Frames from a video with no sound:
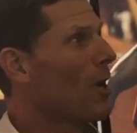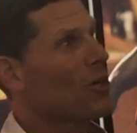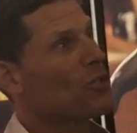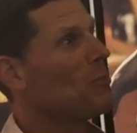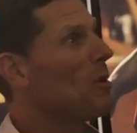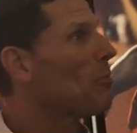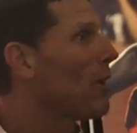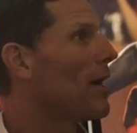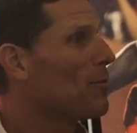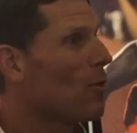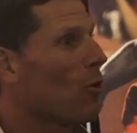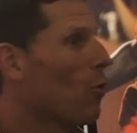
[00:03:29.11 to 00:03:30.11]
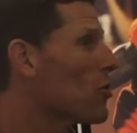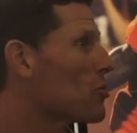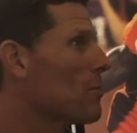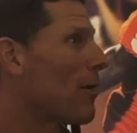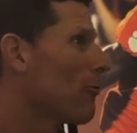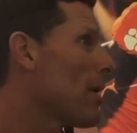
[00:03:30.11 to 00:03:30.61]
I should be playing more.
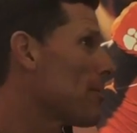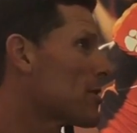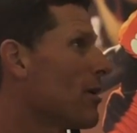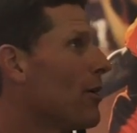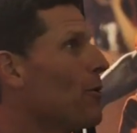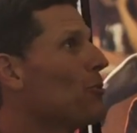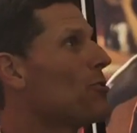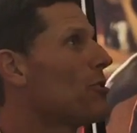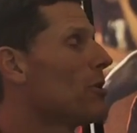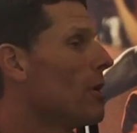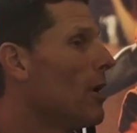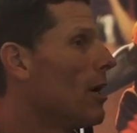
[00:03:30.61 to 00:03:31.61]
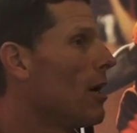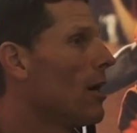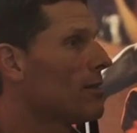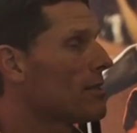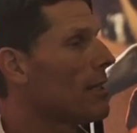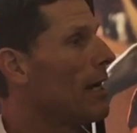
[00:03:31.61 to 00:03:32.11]
Where's my reps, coach?
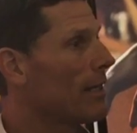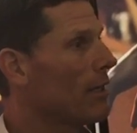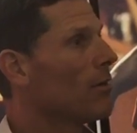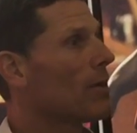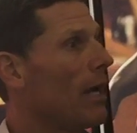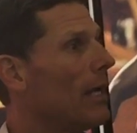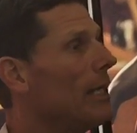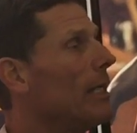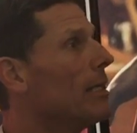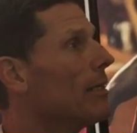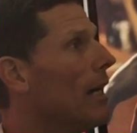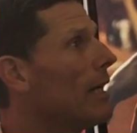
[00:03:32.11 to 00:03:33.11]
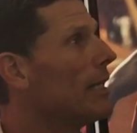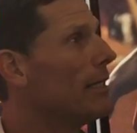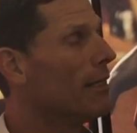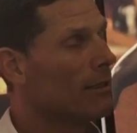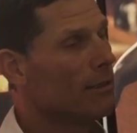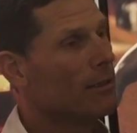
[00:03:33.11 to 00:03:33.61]
It's like, okay, I need
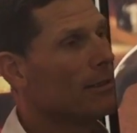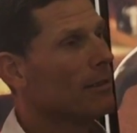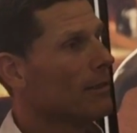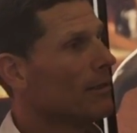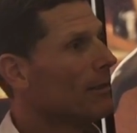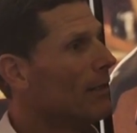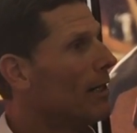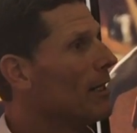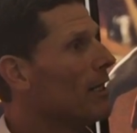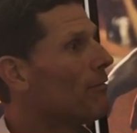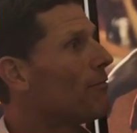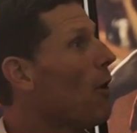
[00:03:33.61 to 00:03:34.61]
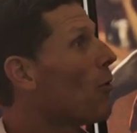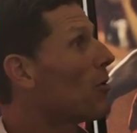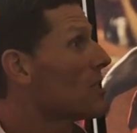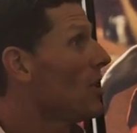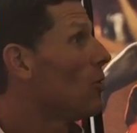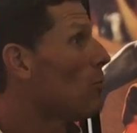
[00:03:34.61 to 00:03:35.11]
to
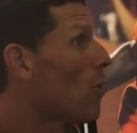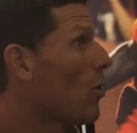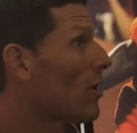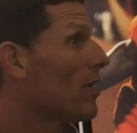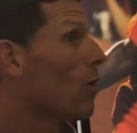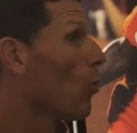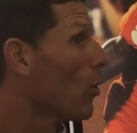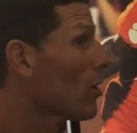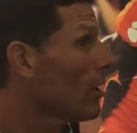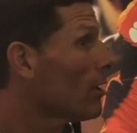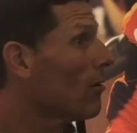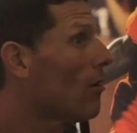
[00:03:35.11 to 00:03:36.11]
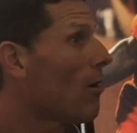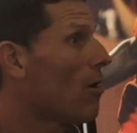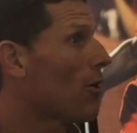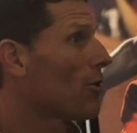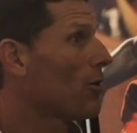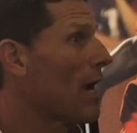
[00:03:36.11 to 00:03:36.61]
focus a little more. I need to work a little
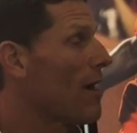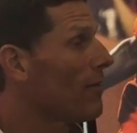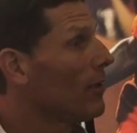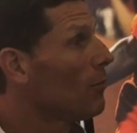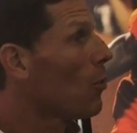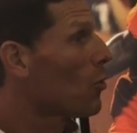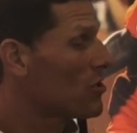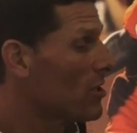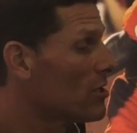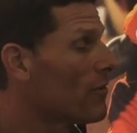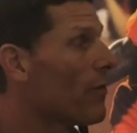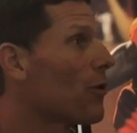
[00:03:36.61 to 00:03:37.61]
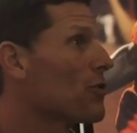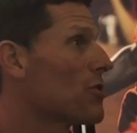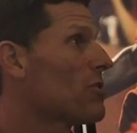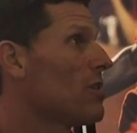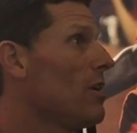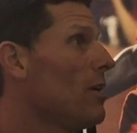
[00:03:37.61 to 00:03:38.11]
harder. Have a little more sense of
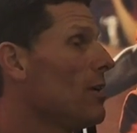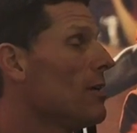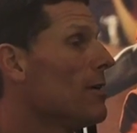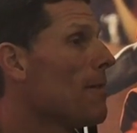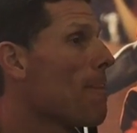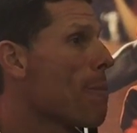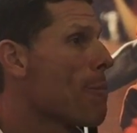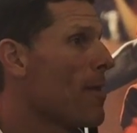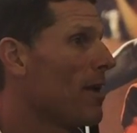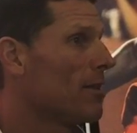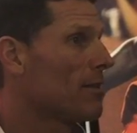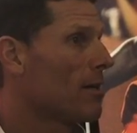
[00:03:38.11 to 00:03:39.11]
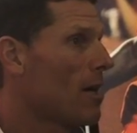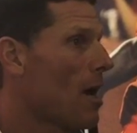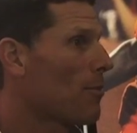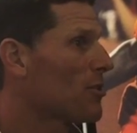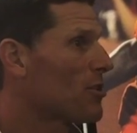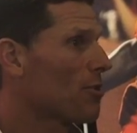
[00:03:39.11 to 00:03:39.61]
urgency. And
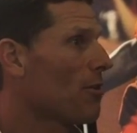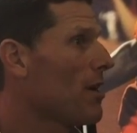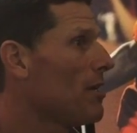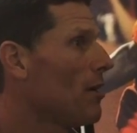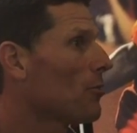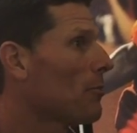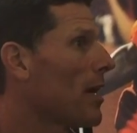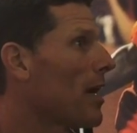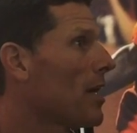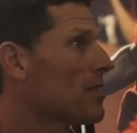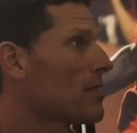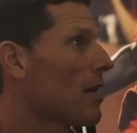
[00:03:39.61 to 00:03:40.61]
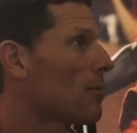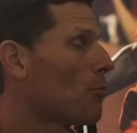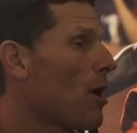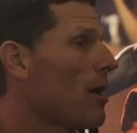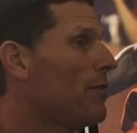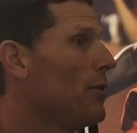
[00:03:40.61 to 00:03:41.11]
Albert's a great young man. He's got a
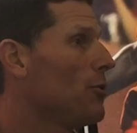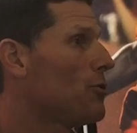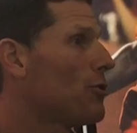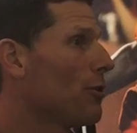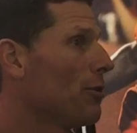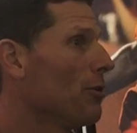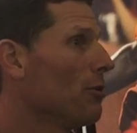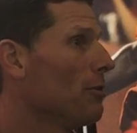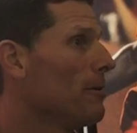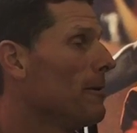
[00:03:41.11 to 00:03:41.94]
bright future.